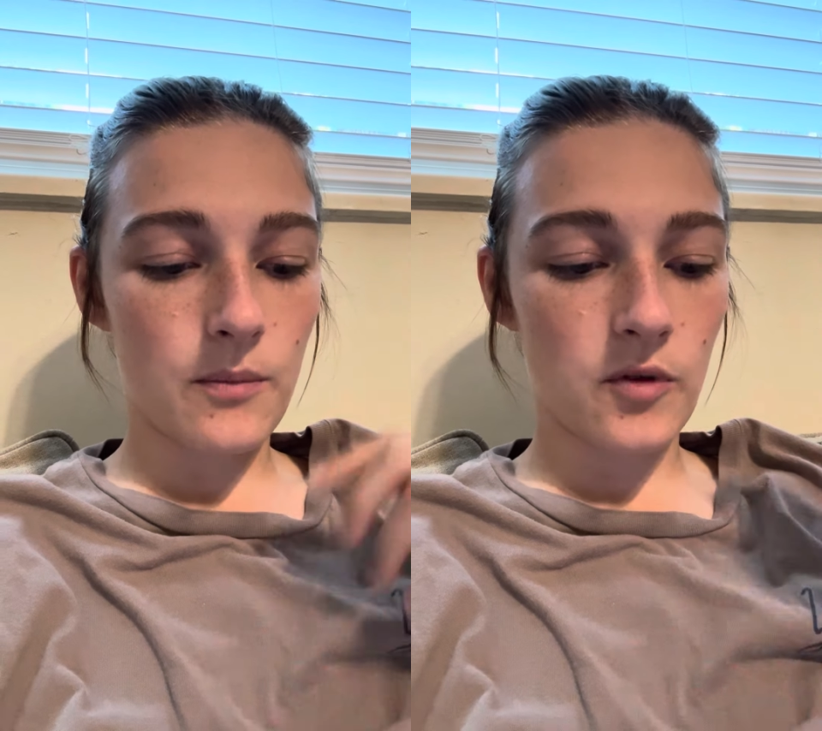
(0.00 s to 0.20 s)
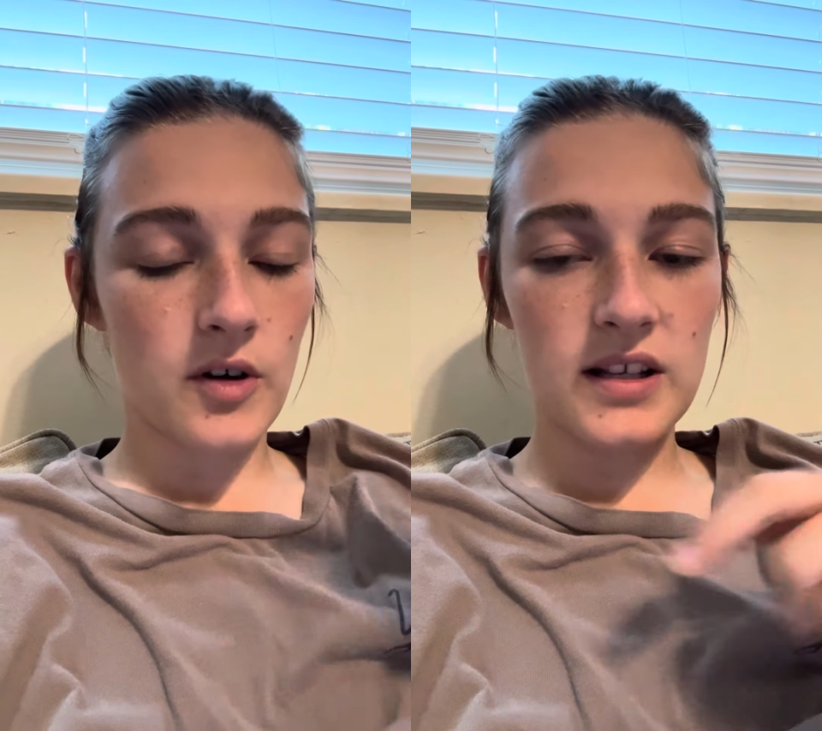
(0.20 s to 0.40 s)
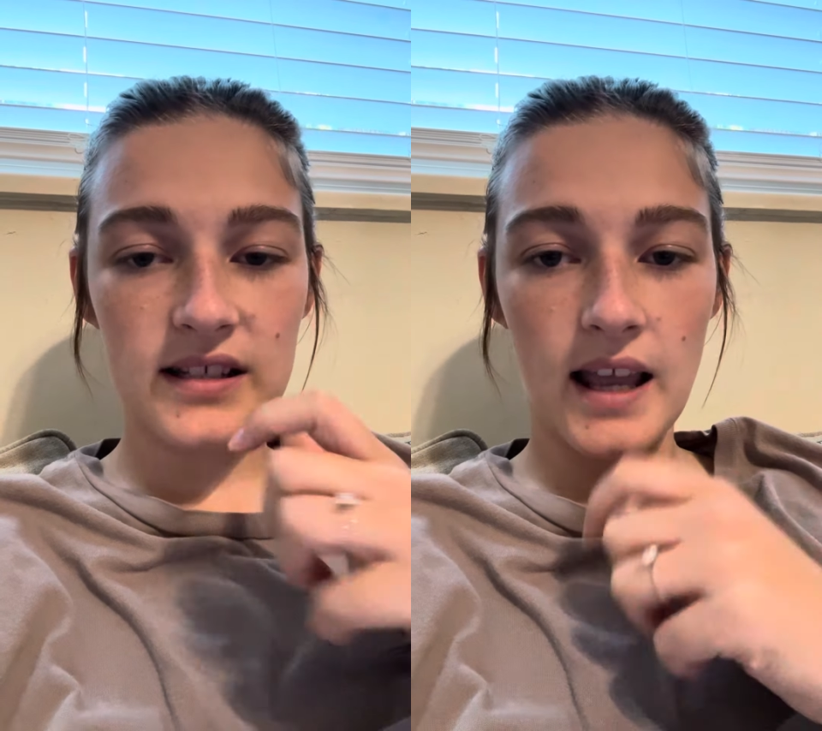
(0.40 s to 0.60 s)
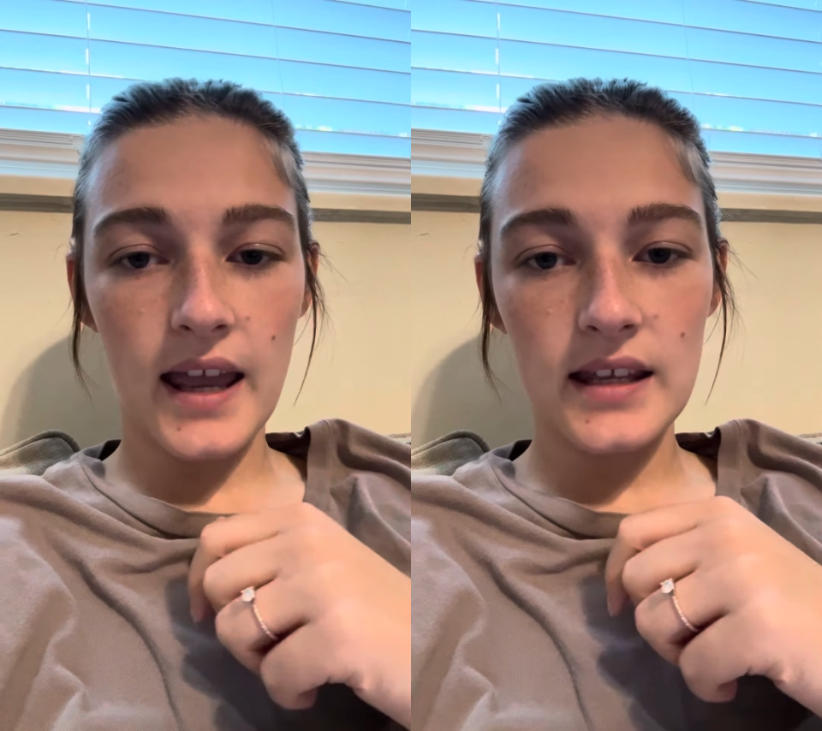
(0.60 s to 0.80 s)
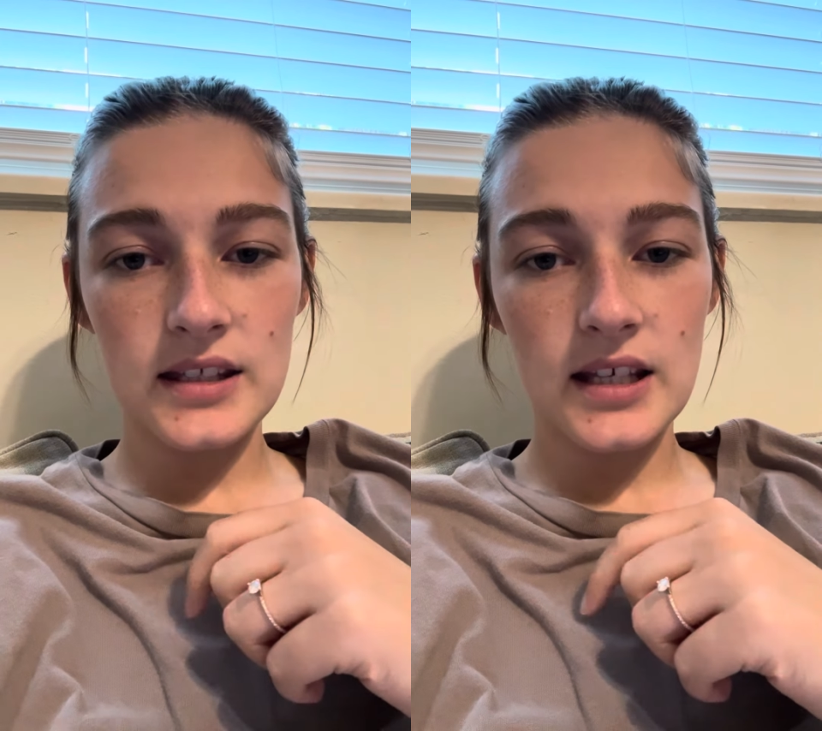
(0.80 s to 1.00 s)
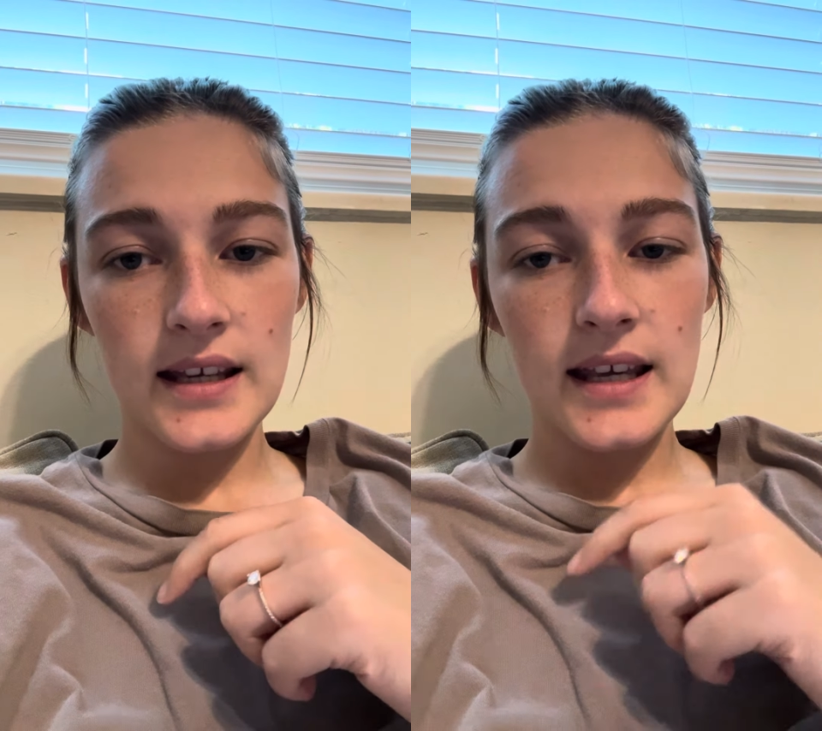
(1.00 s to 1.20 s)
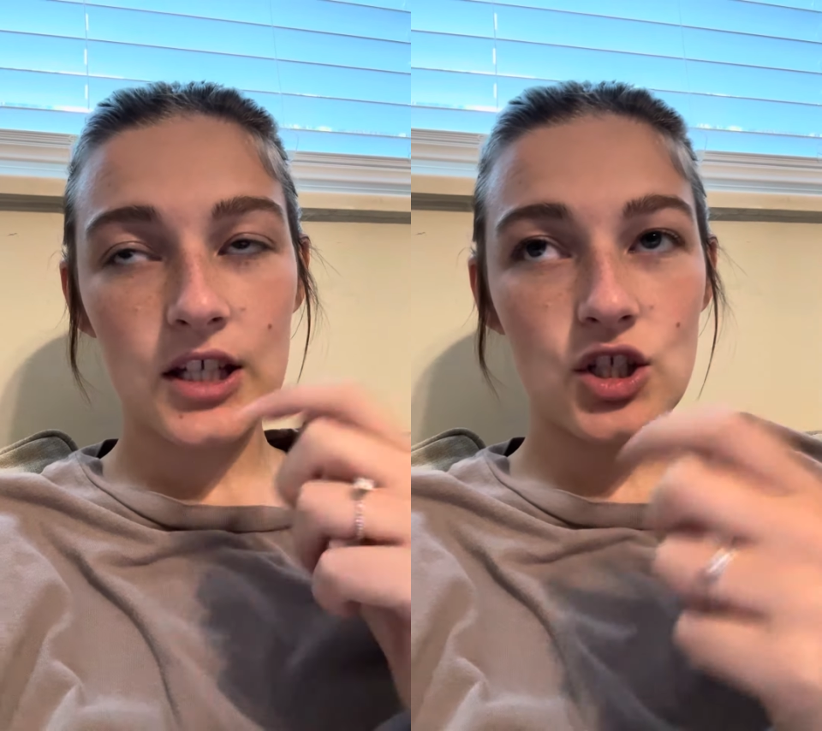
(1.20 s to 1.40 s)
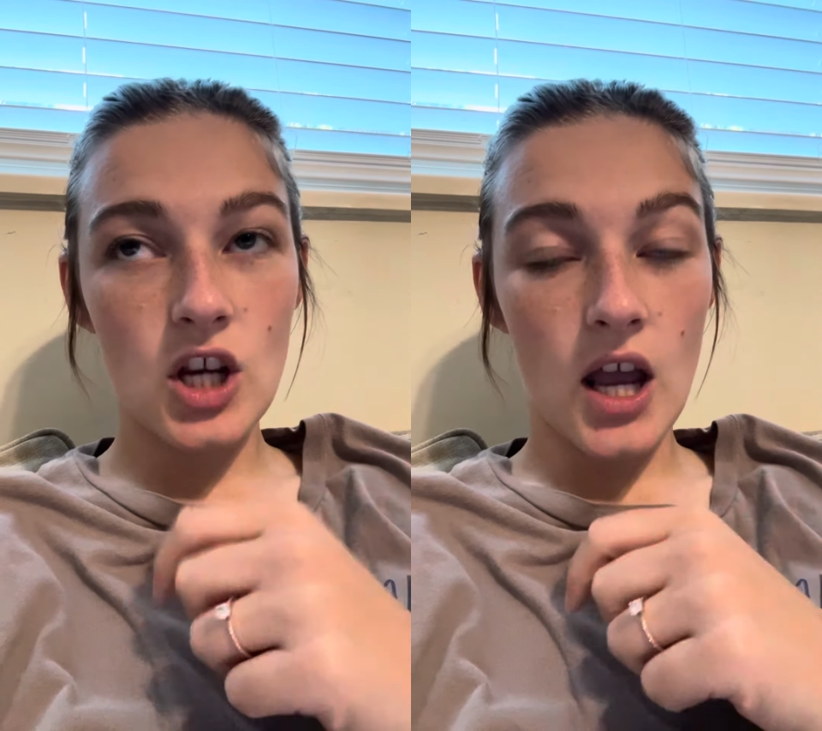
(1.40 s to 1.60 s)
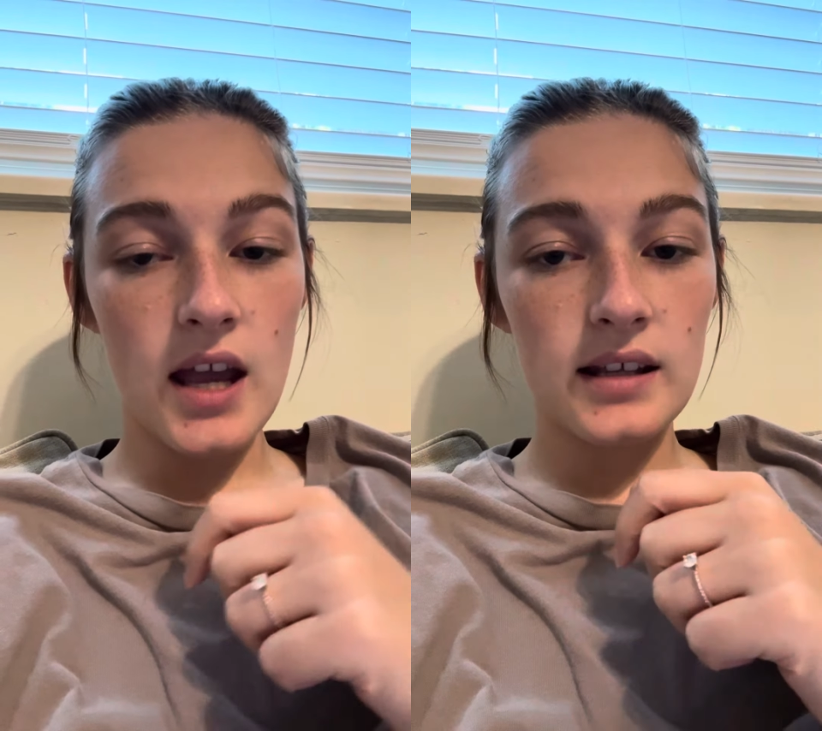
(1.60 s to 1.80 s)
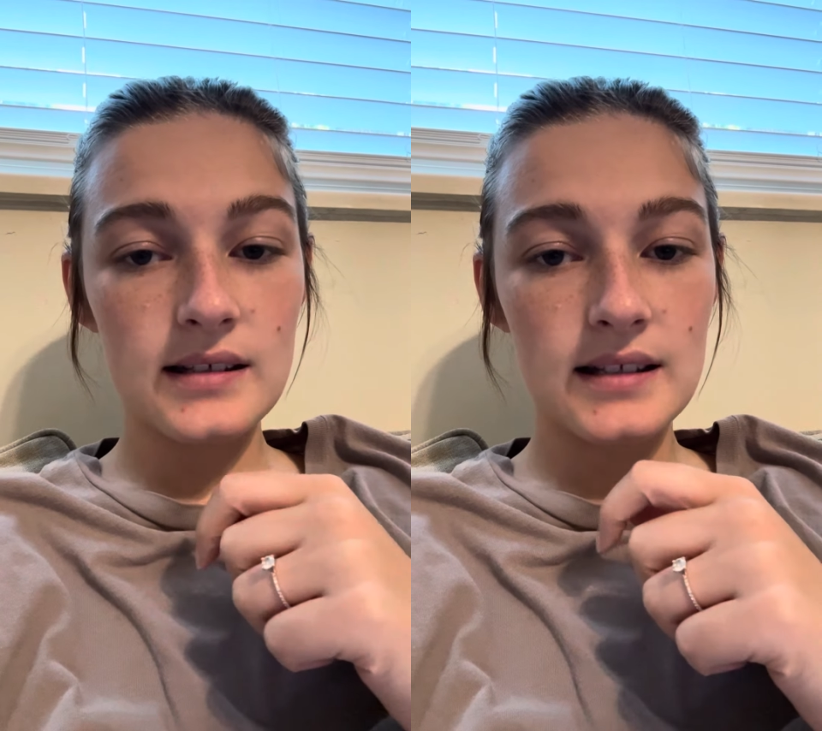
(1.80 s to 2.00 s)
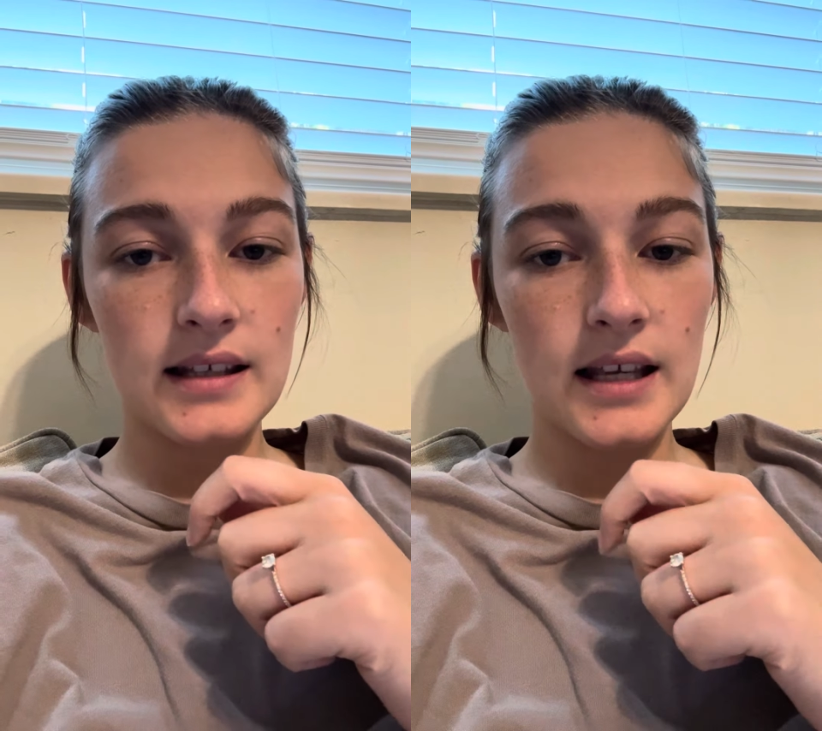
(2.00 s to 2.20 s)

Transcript: pre-signed checks,